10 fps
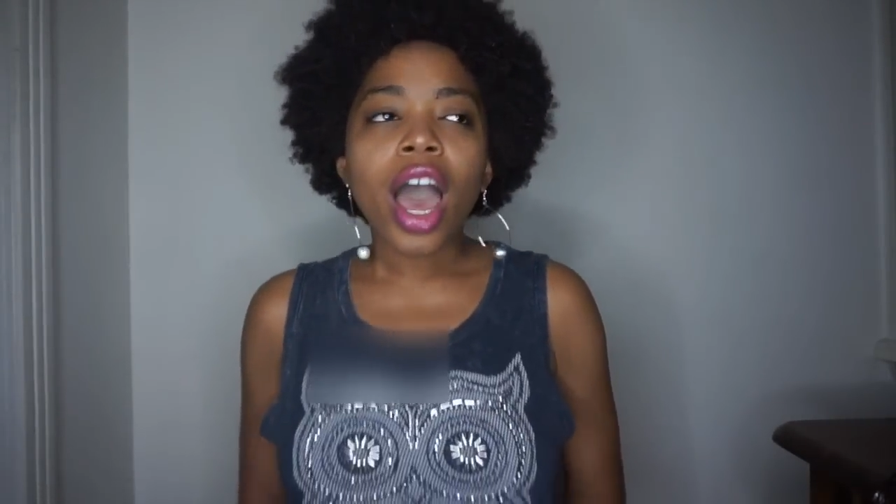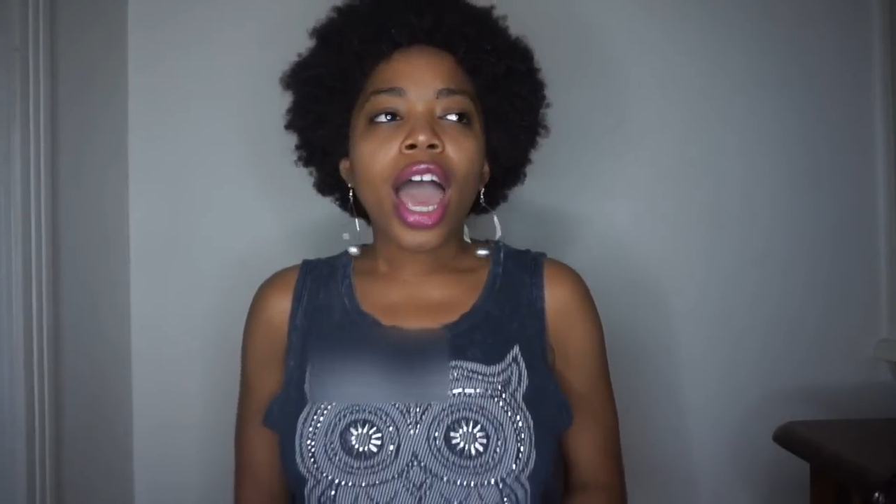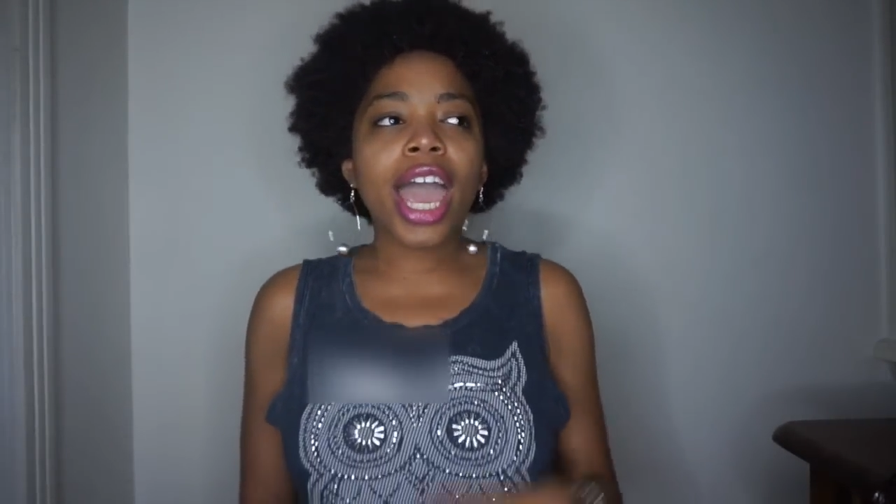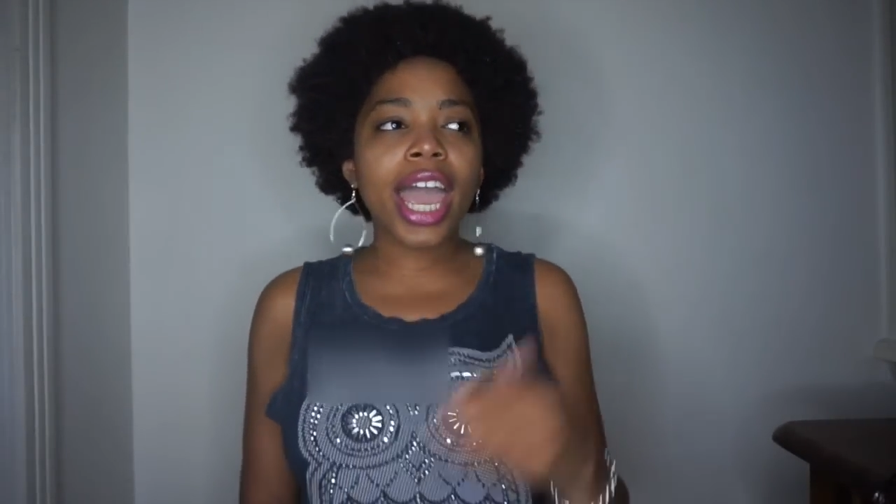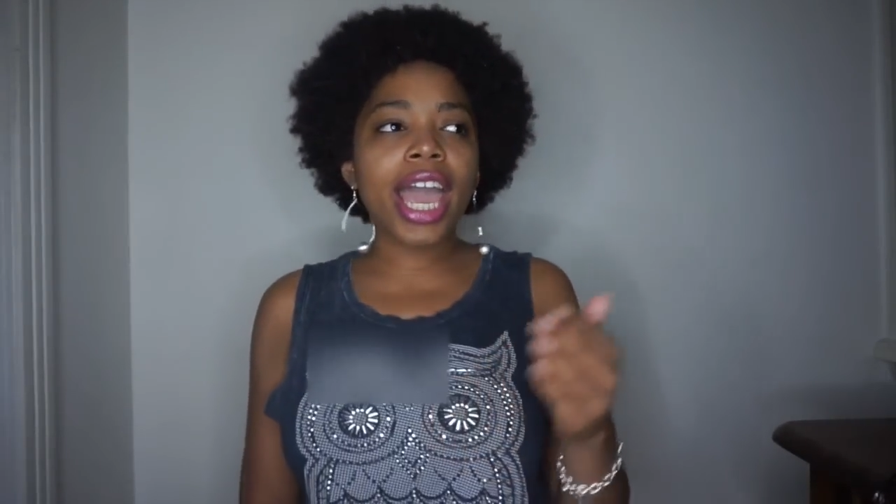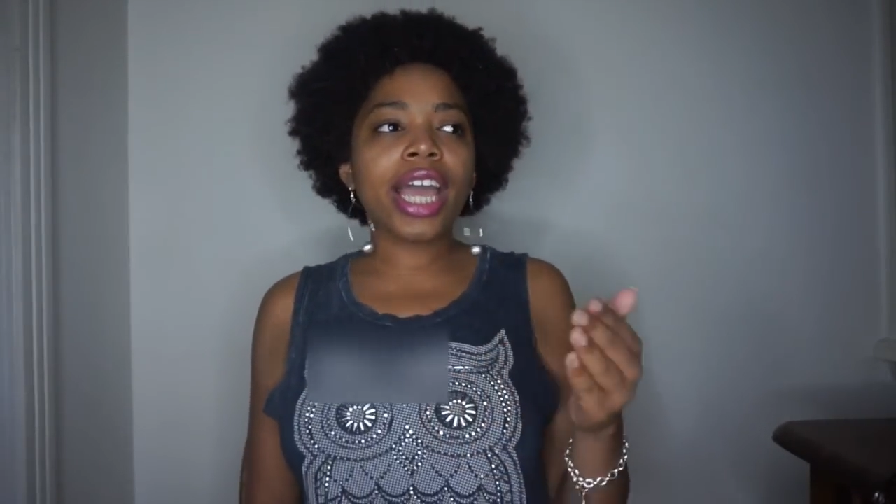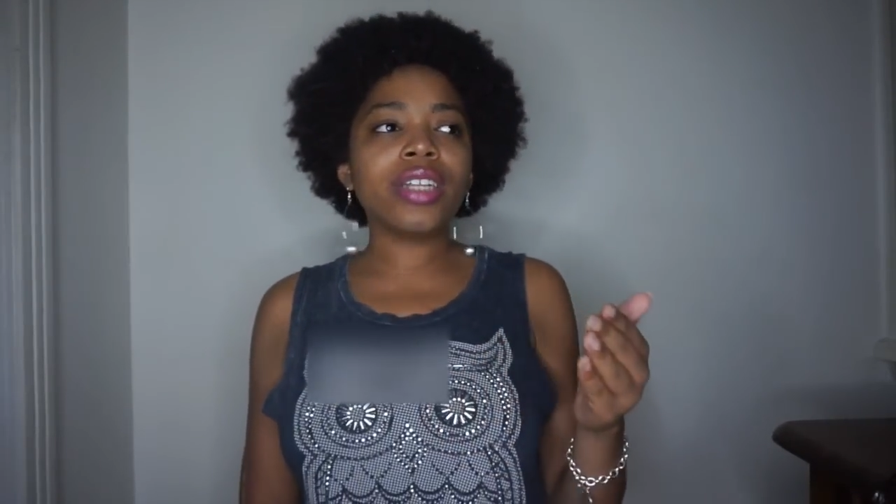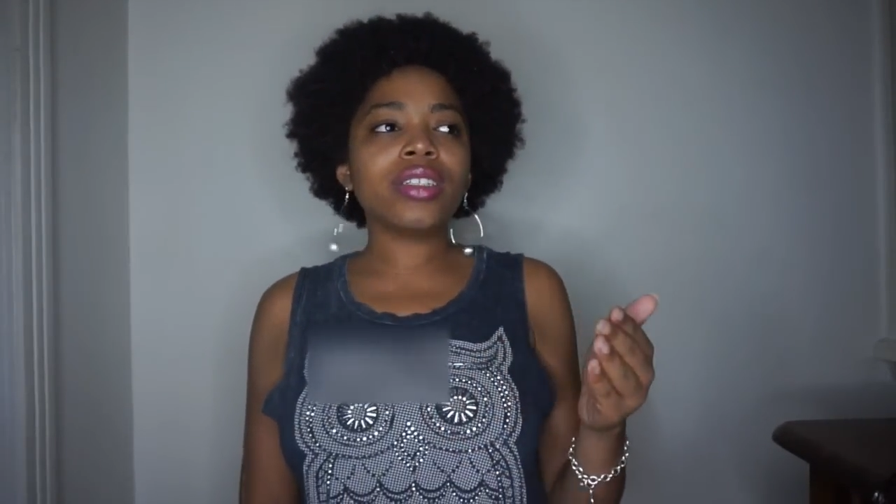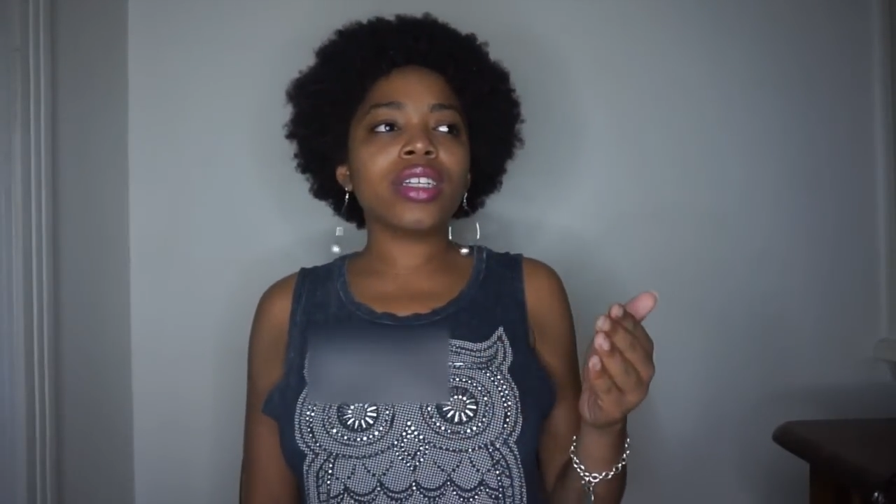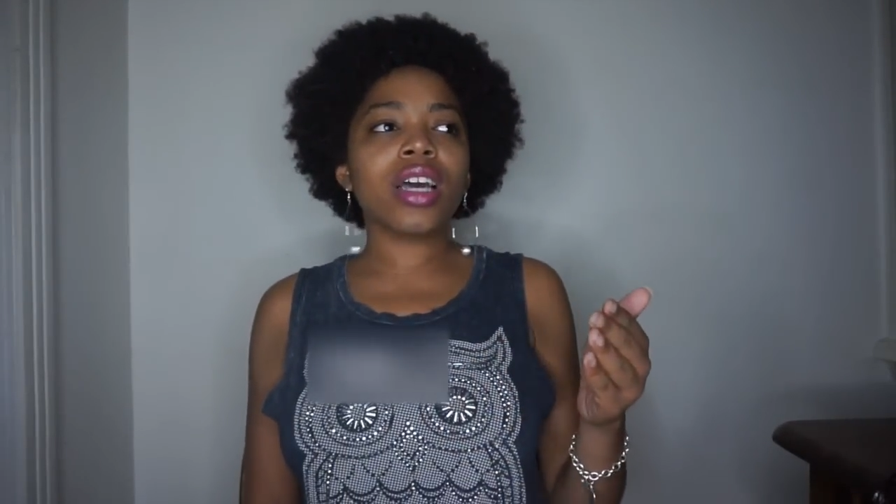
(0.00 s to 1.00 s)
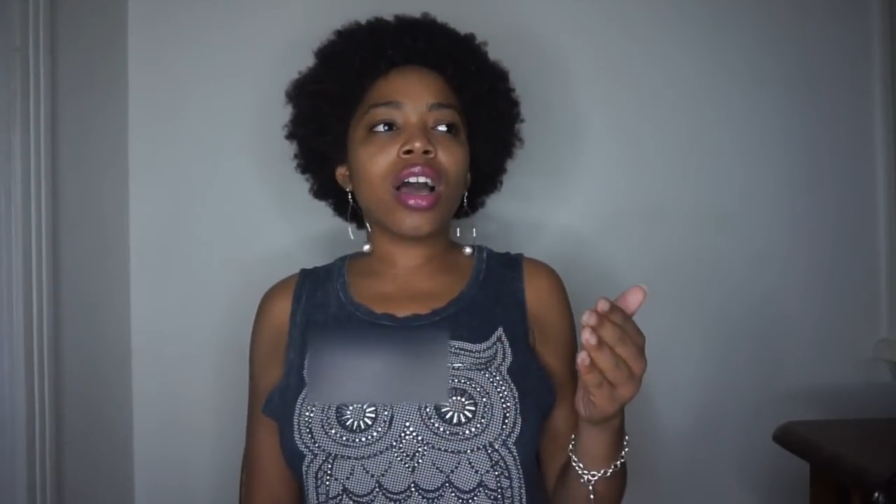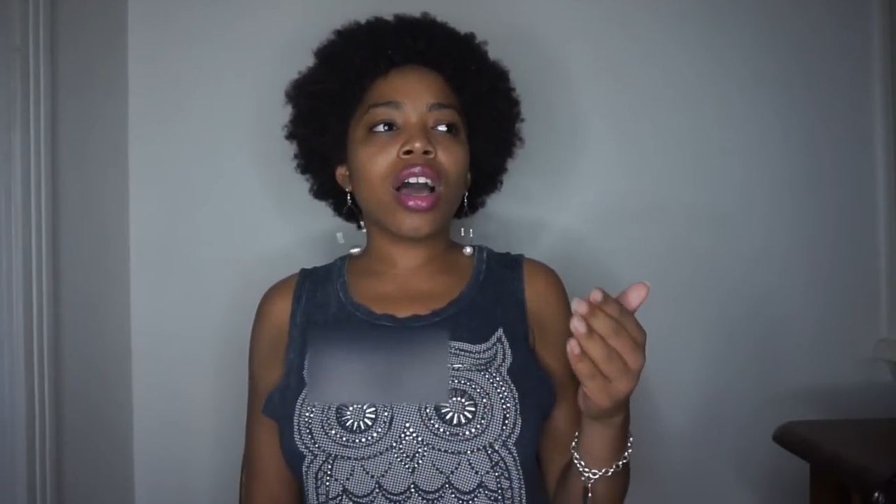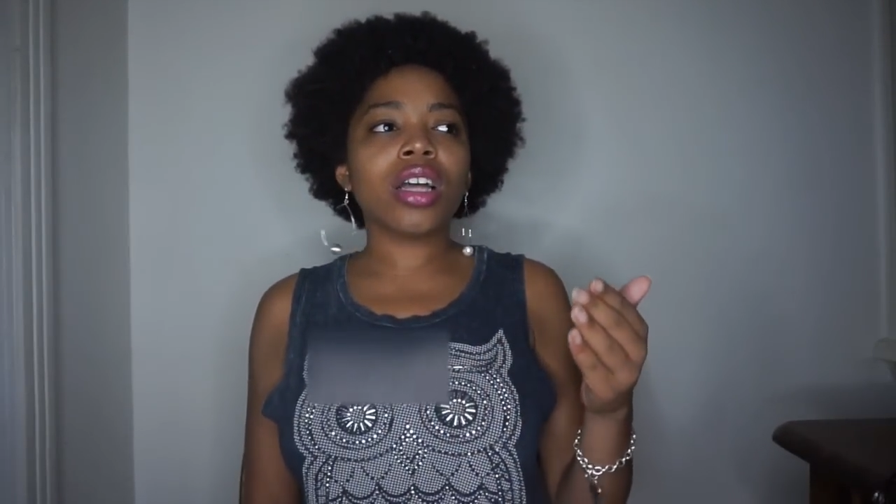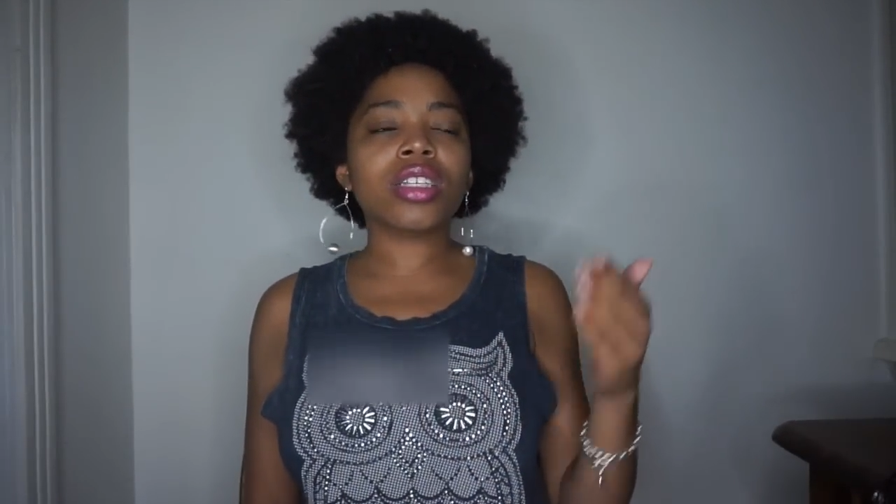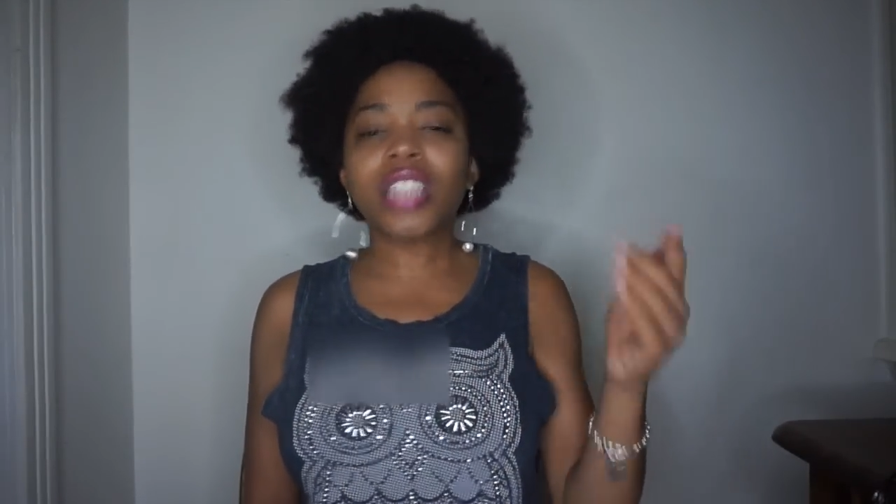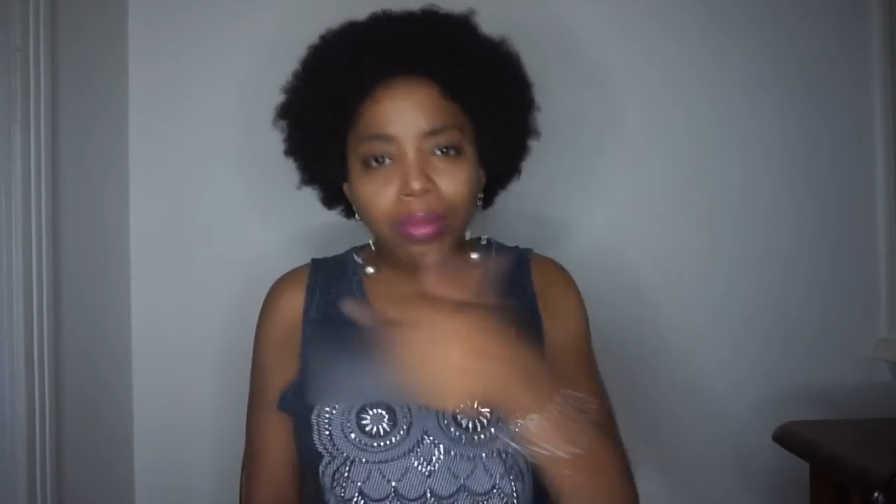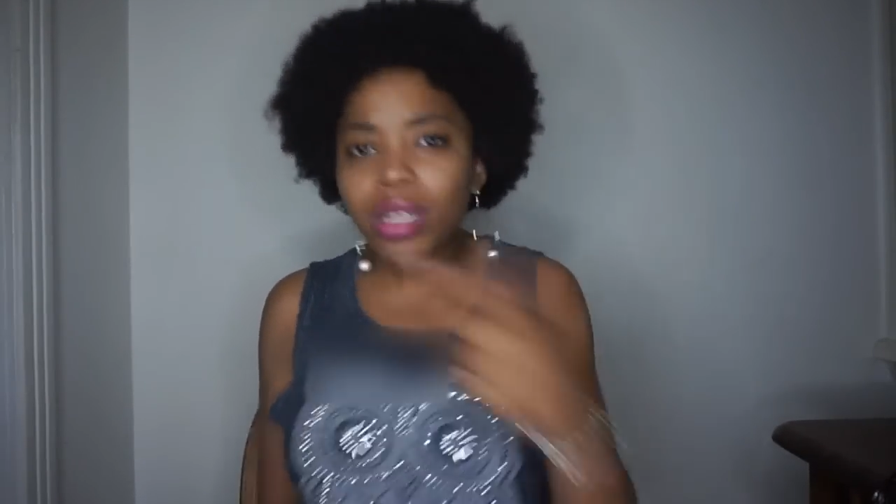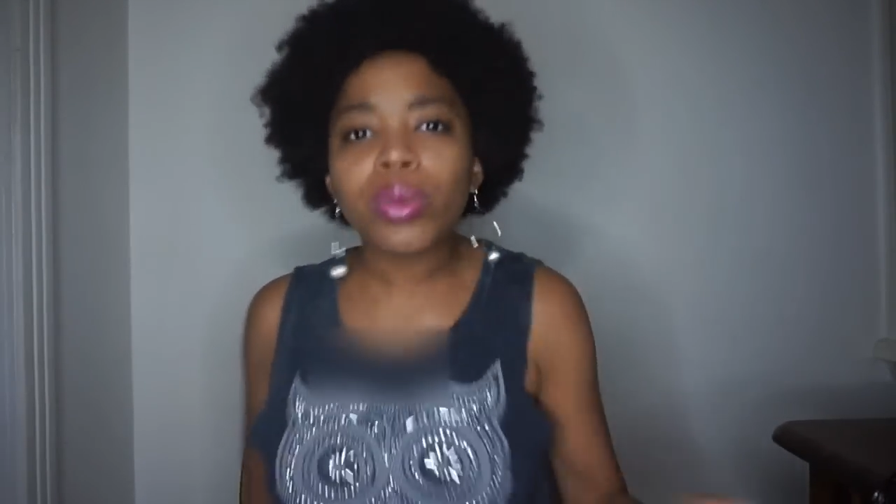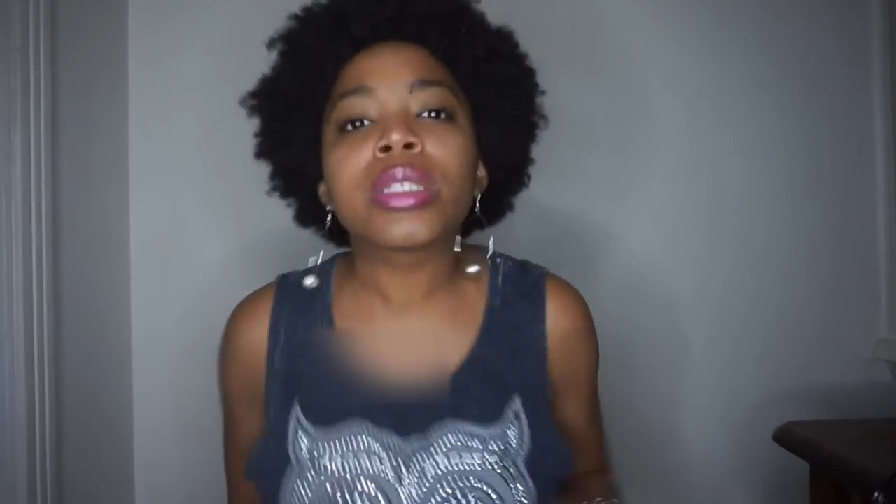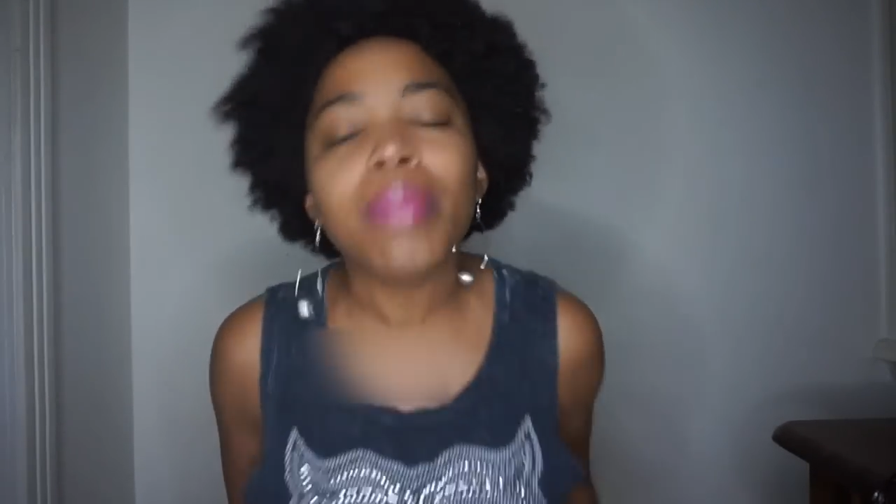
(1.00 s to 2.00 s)
And something
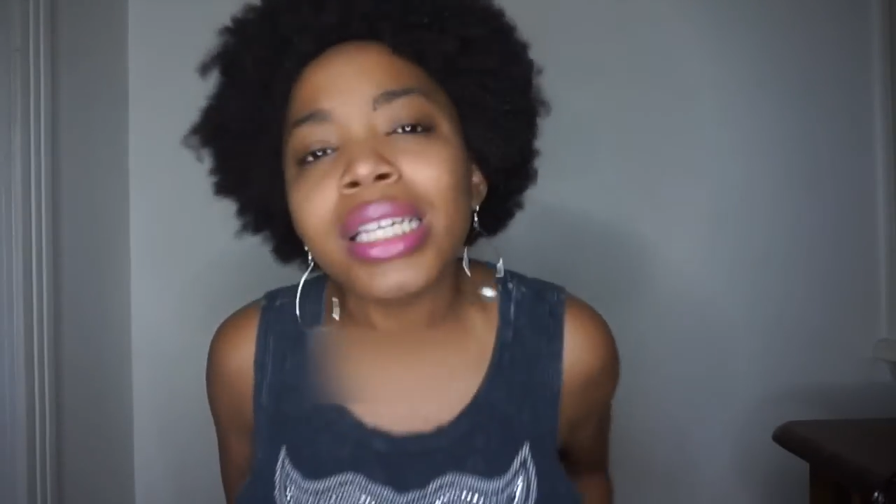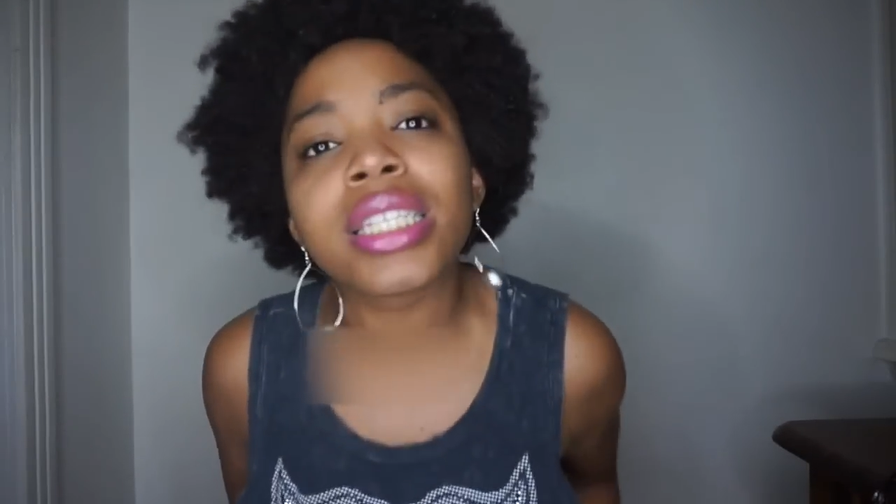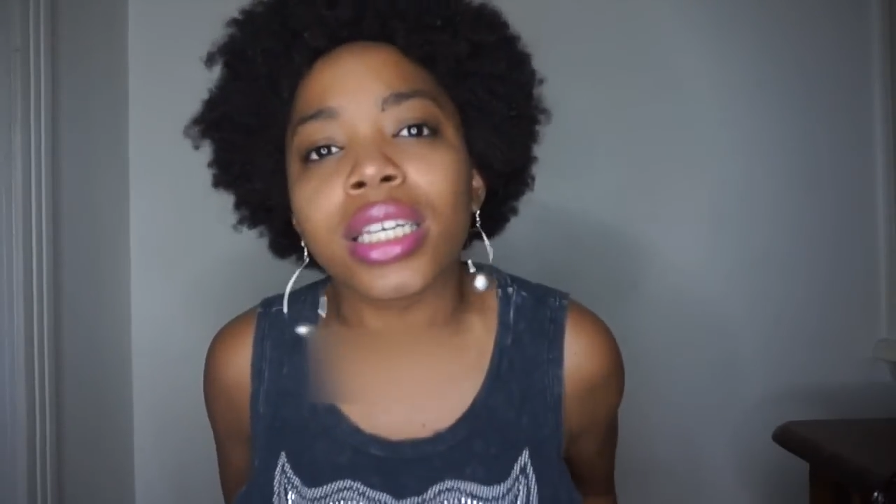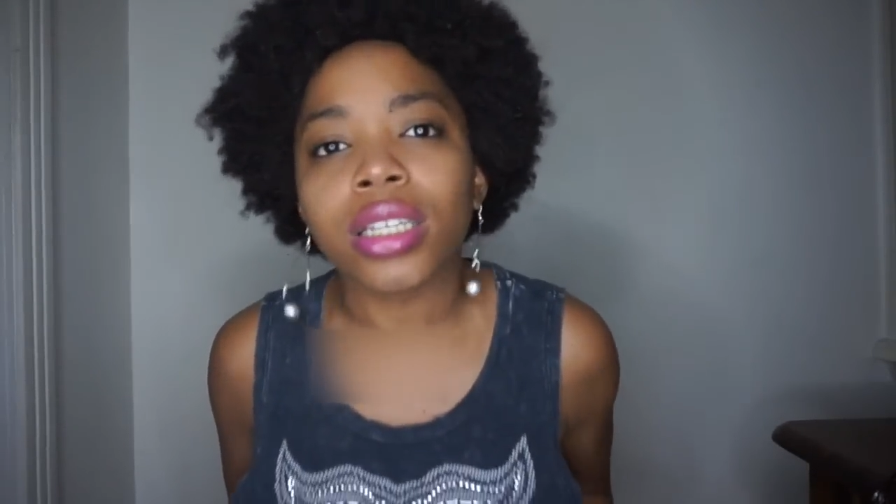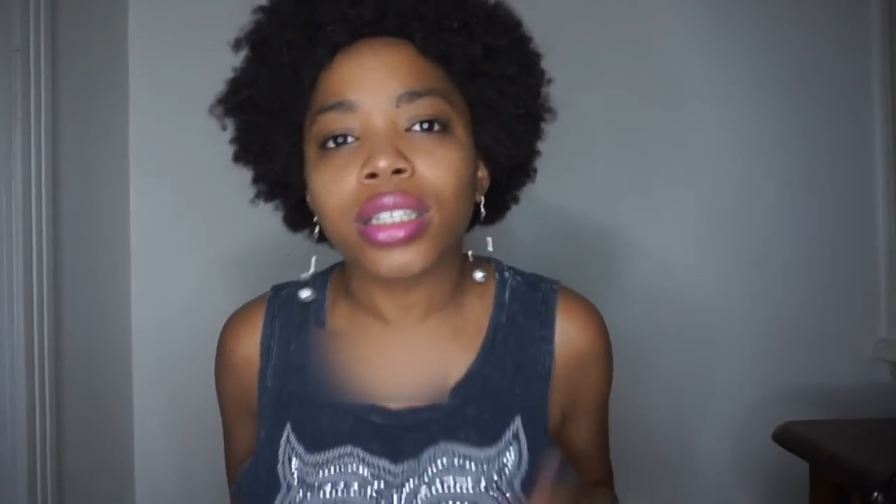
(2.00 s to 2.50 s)
was missing.